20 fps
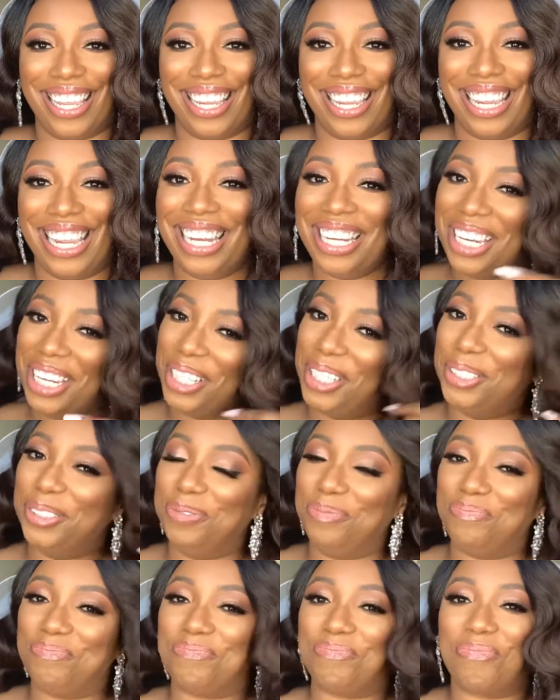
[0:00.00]
Anywho,
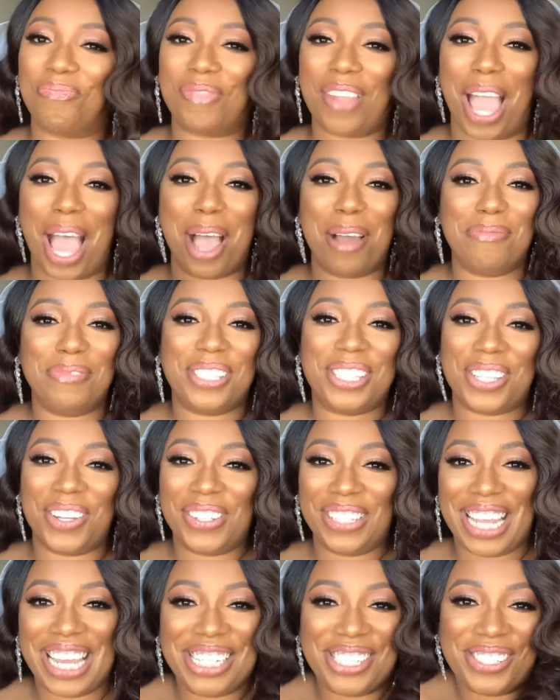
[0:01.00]
I'm so
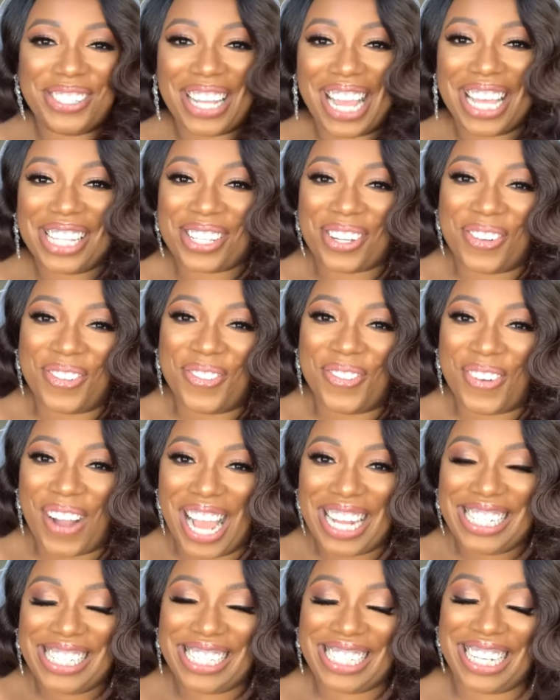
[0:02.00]
glad you guys are
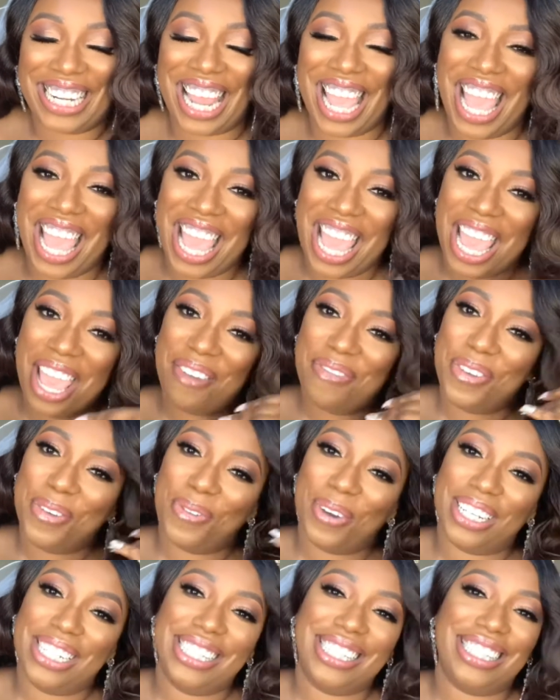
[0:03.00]
watching. If you
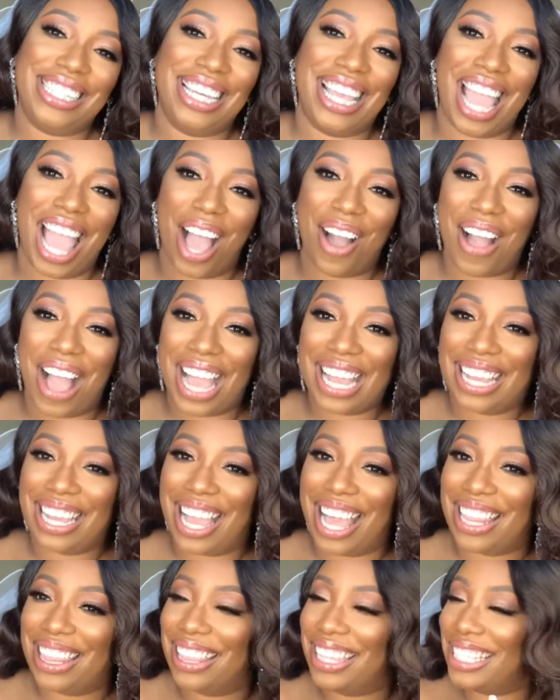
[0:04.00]
want to see how I
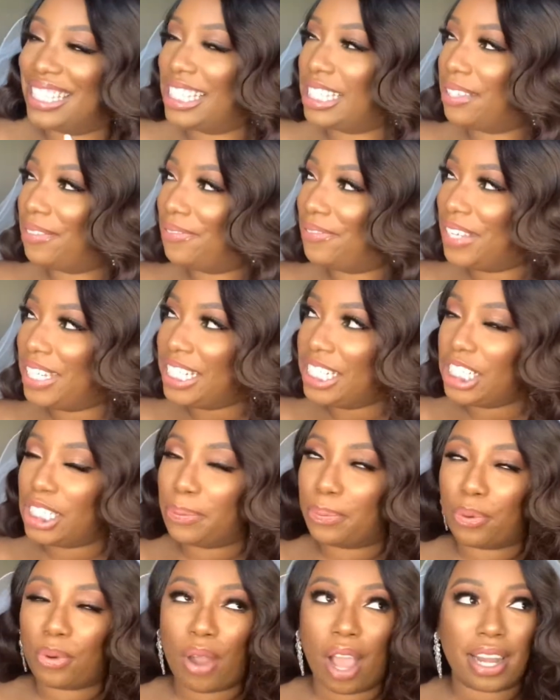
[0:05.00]
got this finished
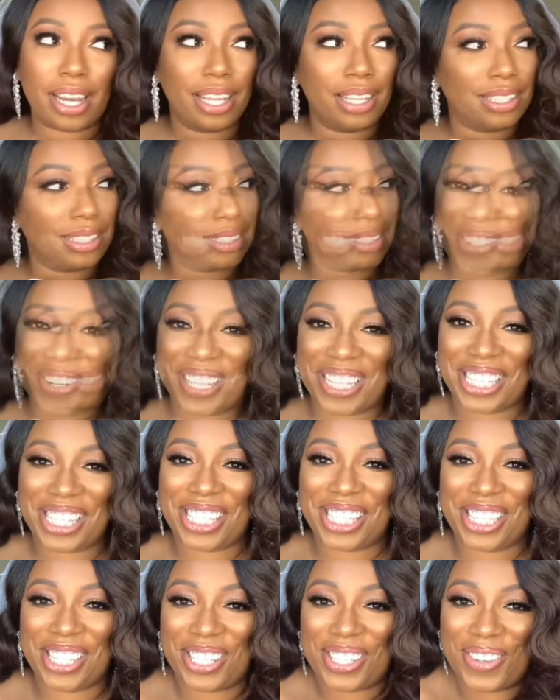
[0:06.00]
product, enjoy this
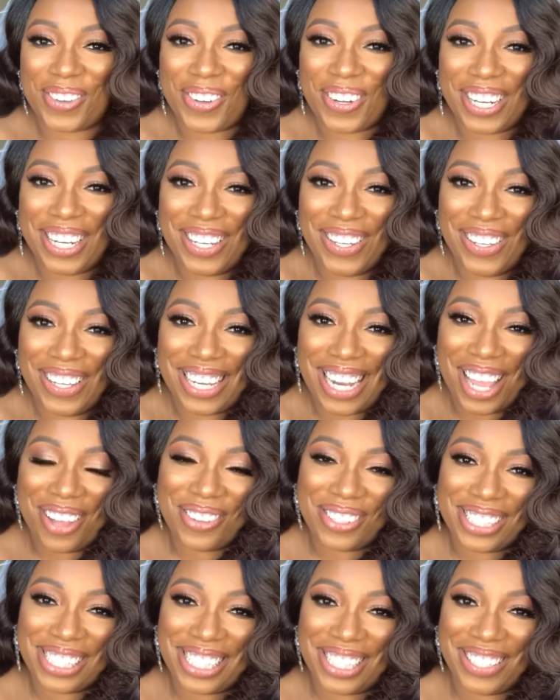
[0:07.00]
tutorial and I will
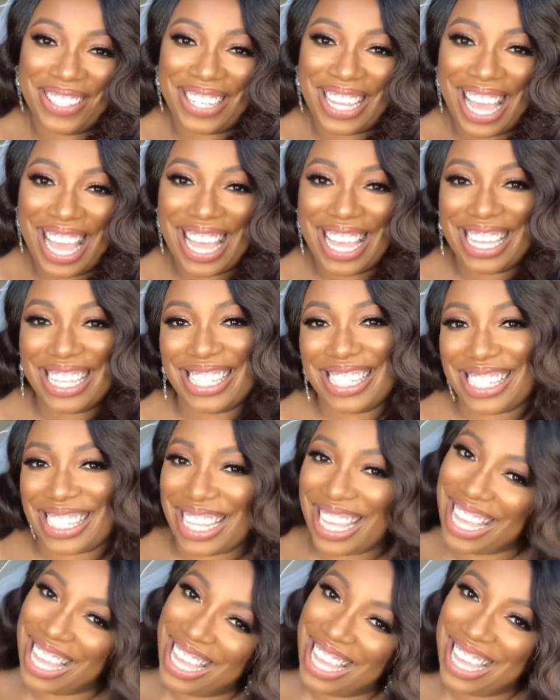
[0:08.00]
see you guys
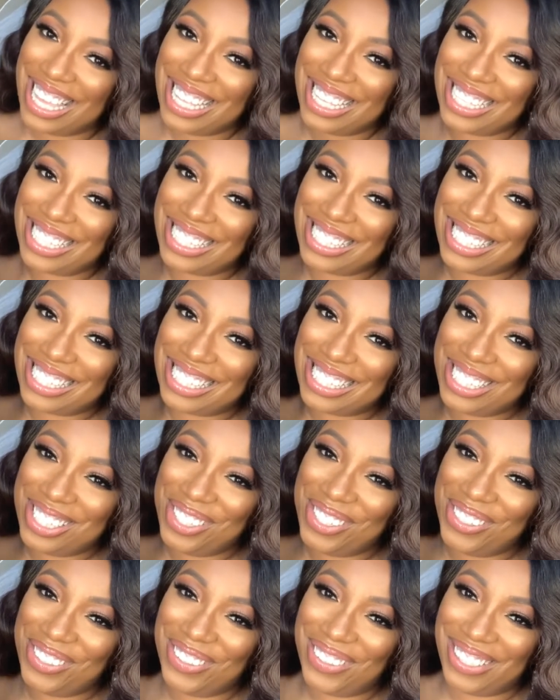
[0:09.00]

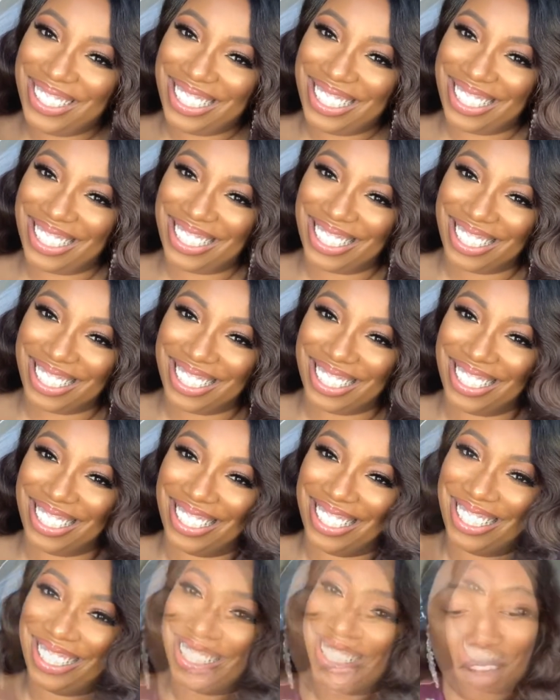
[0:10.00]
soon.
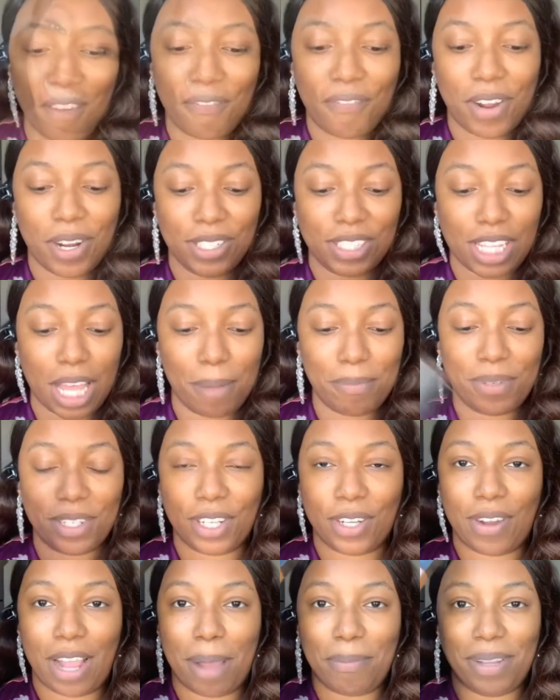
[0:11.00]
First, I'm gonna
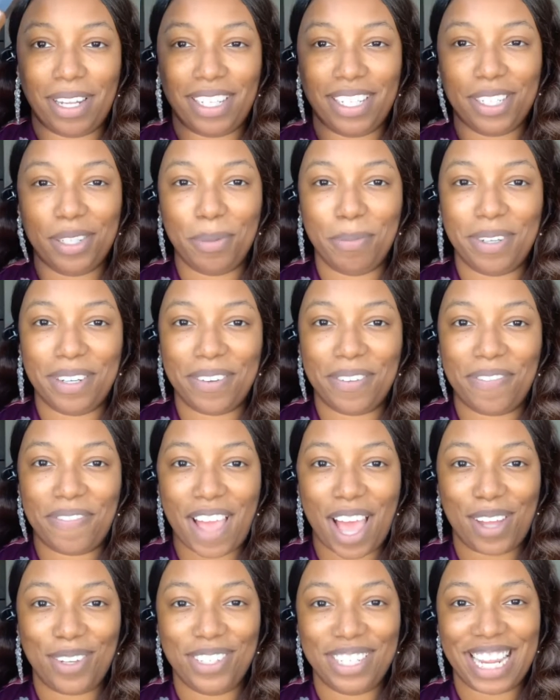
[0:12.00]
grab a little bit of
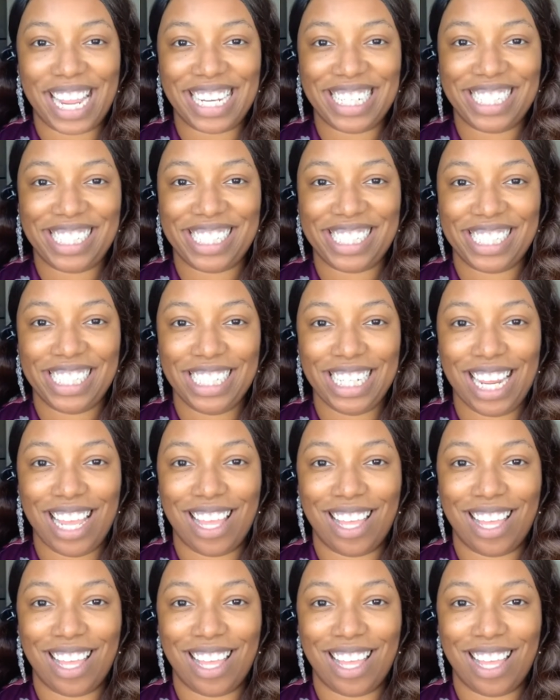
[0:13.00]
foundation.